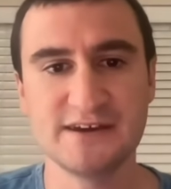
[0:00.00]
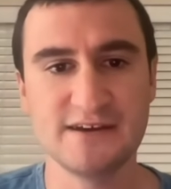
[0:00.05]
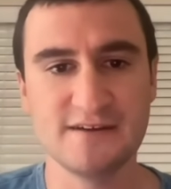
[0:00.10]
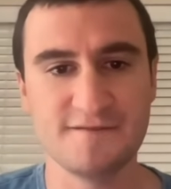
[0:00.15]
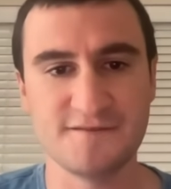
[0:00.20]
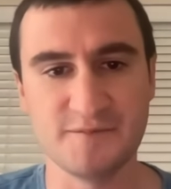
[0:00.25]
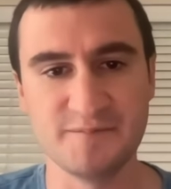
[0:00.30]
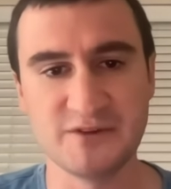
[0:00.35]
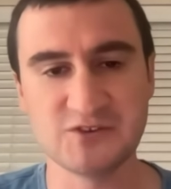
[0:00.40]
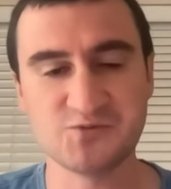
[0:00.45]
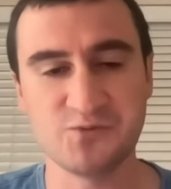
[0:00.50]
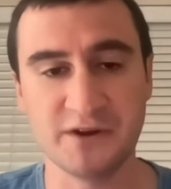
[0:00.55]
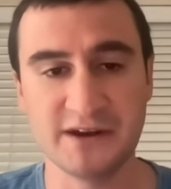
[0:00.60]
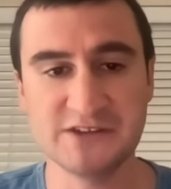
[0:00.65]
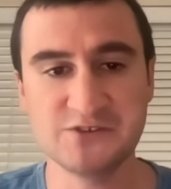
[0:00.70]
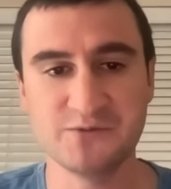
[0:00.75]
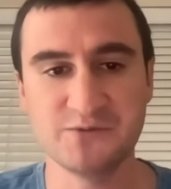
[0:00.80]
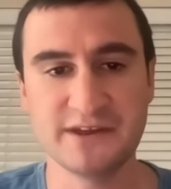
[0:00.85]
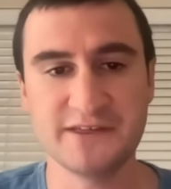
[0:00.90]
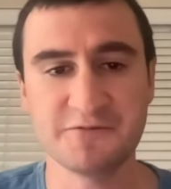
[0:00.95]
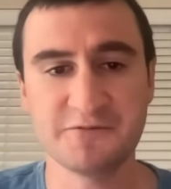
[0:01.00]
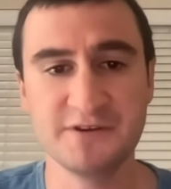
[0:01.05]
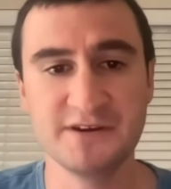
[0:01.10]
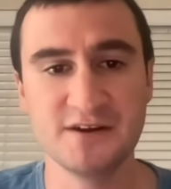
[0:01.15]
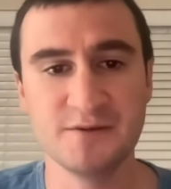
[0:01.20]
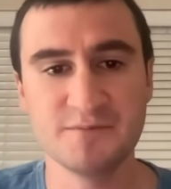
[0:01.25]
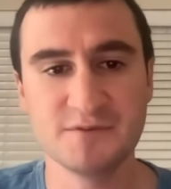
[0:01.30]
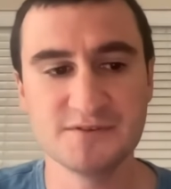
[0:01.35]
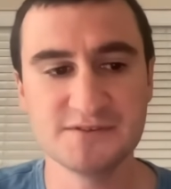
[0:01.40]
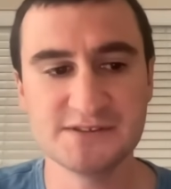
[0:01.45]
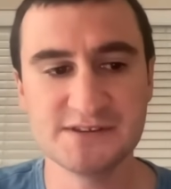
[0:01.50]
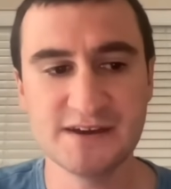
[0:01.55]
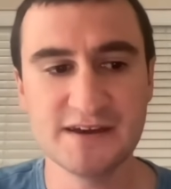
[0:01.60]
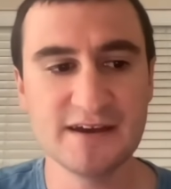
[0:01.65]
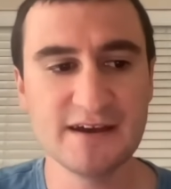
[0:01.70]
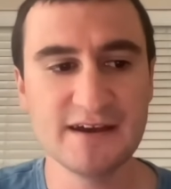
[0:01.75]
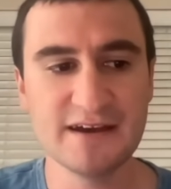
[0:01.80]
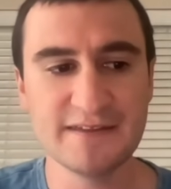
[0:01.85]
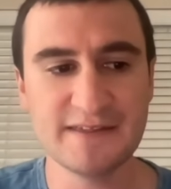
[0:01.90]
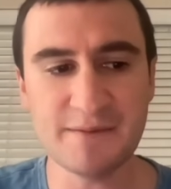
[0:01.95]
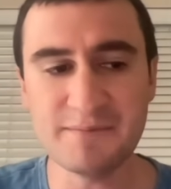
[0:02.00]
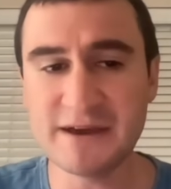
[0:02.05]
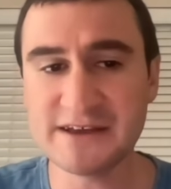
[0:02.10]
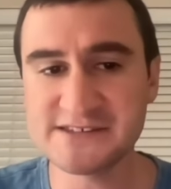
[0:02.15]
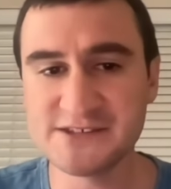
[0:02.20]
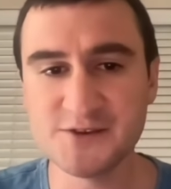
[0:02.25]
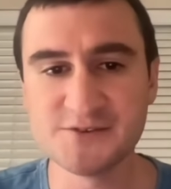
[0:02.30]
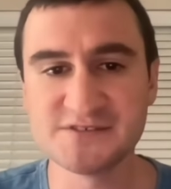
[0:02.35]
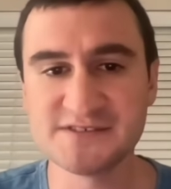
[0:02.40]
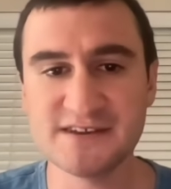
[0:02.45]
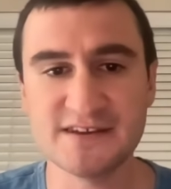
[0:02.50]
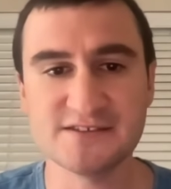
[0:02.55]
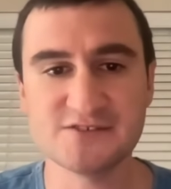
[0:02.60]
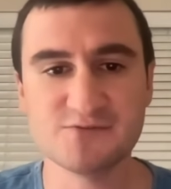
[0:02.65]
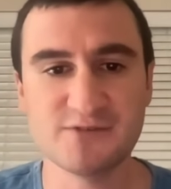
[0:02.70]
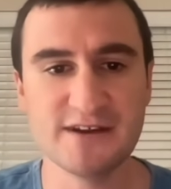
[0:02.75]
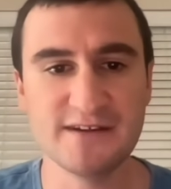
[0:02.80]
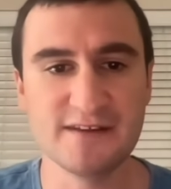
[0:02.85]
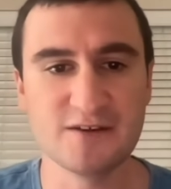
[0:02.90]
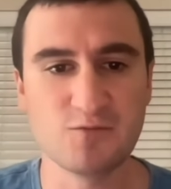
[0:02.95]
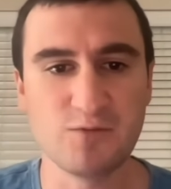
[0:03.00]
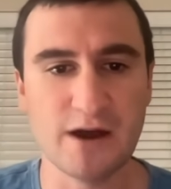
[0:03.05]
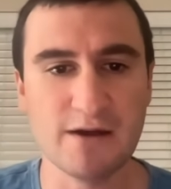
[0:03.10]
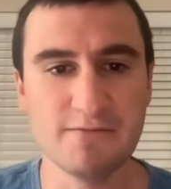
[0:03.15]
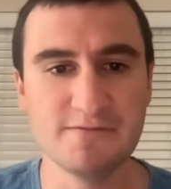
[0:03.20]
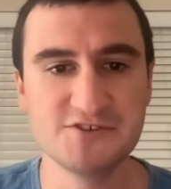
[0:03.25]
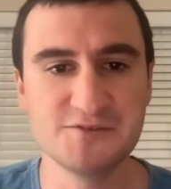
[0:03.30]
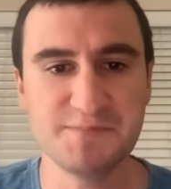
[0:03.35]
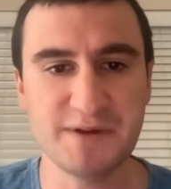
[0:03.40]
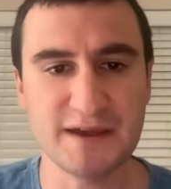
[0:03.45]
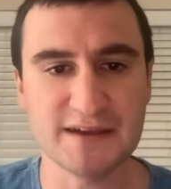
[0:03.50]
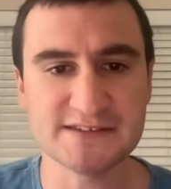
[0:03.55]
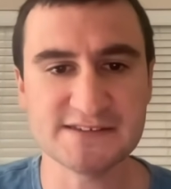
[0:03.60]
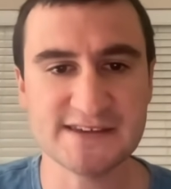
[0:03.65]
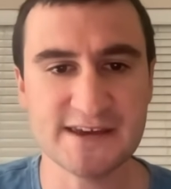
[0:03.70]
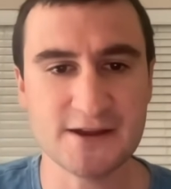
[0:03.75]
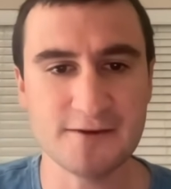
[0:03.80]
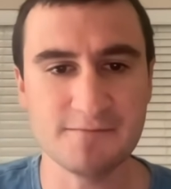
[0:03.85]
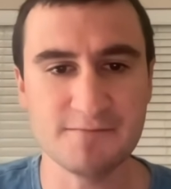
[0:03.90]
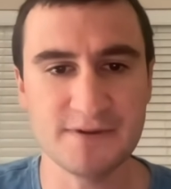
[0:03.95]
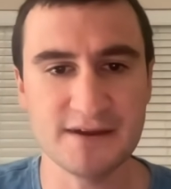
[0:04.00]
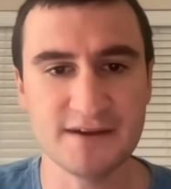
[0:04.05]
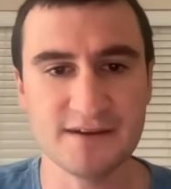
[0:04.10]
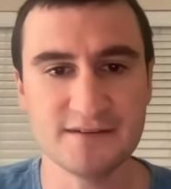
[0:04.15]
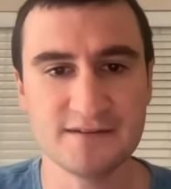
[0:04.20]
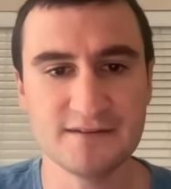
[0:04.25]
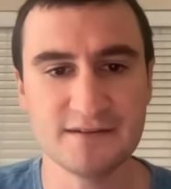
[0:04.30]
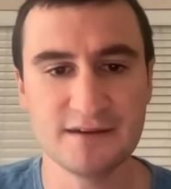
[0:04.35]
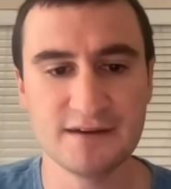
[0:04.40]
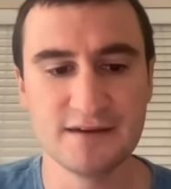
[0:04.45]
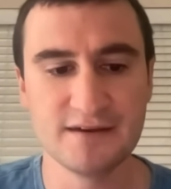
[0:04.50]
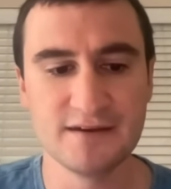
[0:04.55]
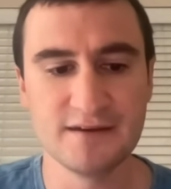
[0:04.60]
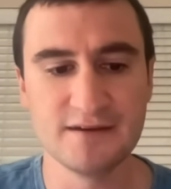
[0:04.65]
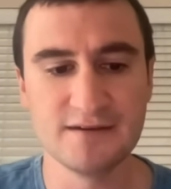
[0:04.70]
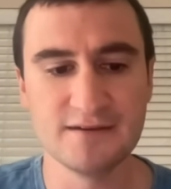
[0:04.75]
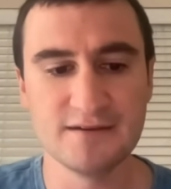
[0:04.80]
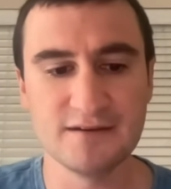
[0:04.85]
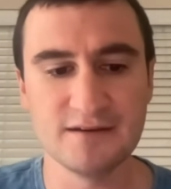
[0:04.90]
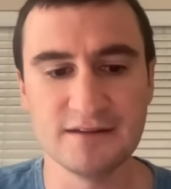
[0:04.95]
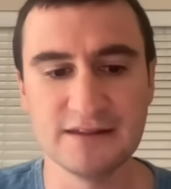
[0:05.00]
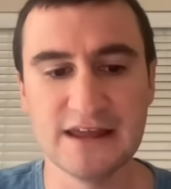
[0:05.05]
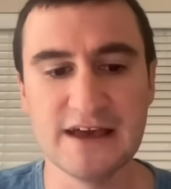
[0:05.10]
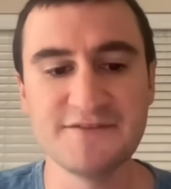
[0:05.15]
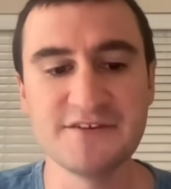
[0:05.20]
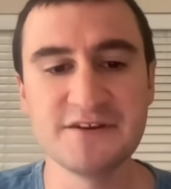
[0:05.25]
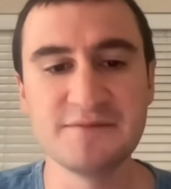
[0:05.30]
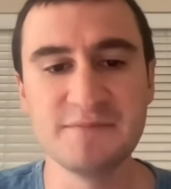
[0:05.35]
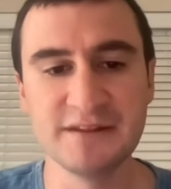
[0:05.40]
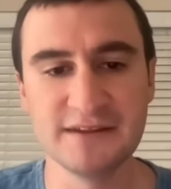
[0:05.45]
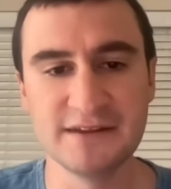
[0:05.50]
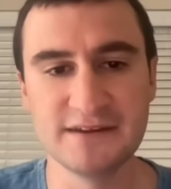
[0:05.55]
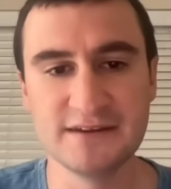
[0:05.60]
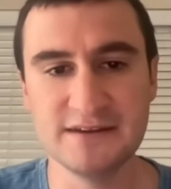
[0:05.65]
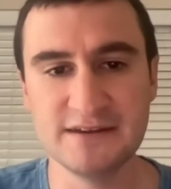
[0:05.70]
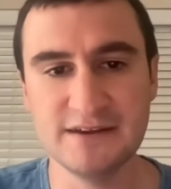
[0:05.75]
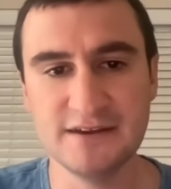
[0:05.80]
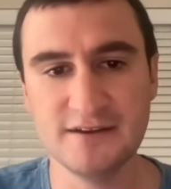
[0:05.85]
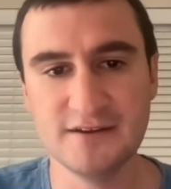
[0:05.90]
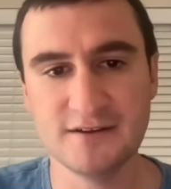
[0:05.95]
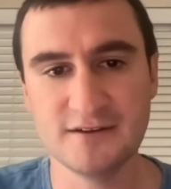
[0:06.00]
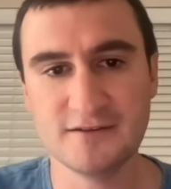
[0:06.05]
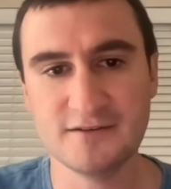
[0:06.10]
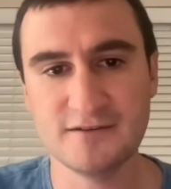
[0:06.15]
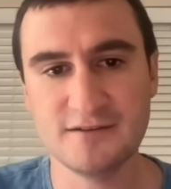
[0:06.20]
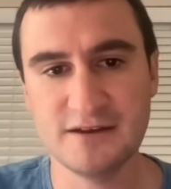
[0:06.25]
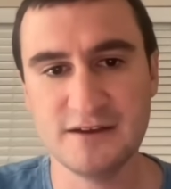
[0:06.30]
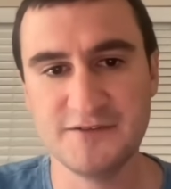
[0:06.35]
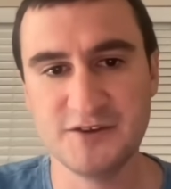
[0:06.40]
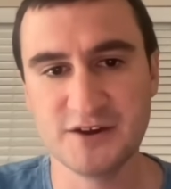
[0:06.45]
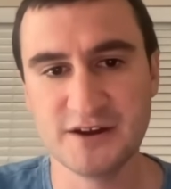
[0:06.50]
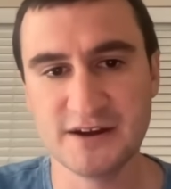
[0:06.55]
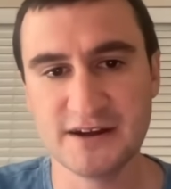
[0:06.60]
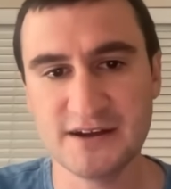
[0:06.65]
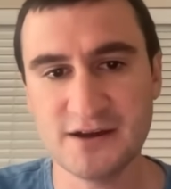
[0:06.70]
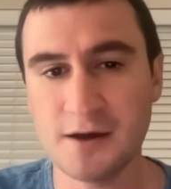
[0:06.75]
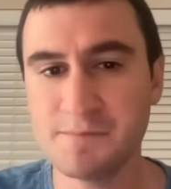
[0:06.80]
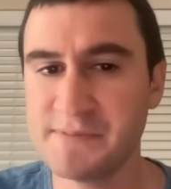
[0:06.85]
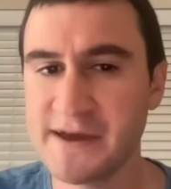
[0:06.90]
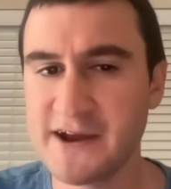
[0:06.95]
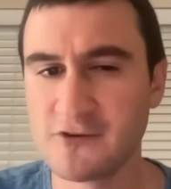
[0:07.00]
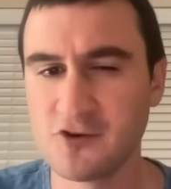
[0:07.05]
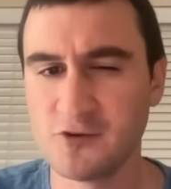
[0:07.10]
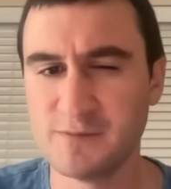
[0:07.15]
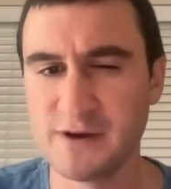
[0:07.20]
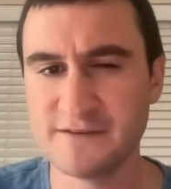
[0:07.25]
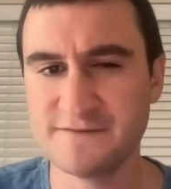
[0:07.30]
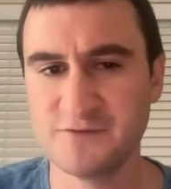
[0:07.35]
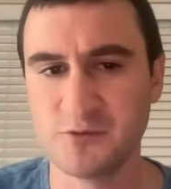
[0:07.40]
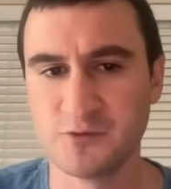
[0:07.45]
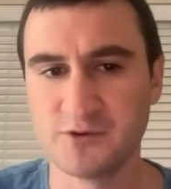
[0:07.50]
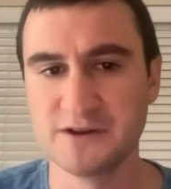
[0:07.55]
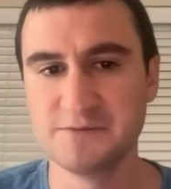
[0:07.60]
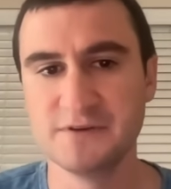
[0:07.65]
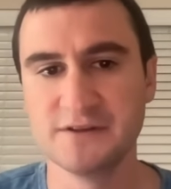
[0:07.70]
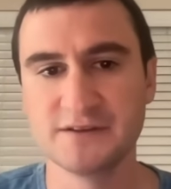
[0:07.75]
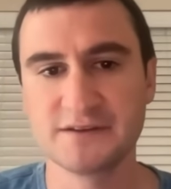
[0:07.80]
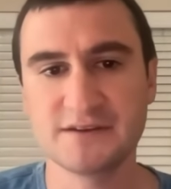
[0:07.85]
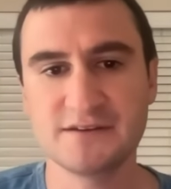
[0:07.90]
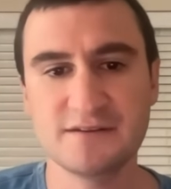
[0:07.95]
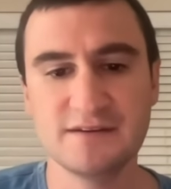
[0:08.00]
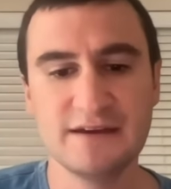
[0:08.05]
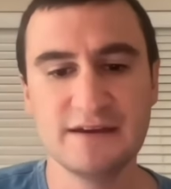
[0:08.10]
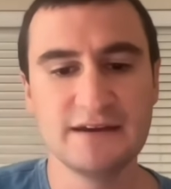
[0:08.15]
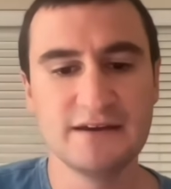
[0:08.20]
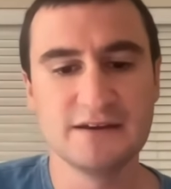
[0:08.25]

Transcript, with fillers: from their 2023 numbers. That makes no sense, right? Like, why would you pay a setup man 11 million a year if you're going to cut payroll by 40 million.